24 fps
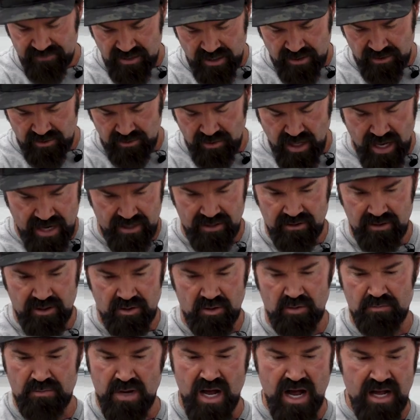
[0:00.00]
done a lot of
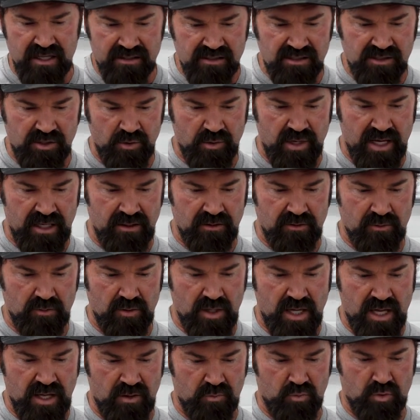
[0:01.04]
little mods to it,
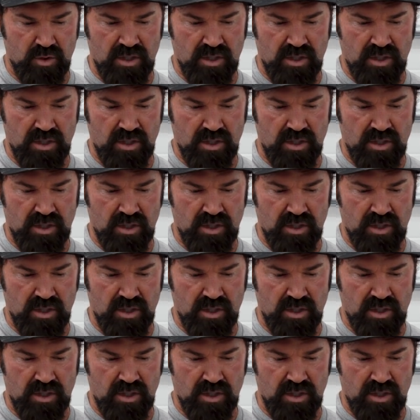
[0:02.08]
and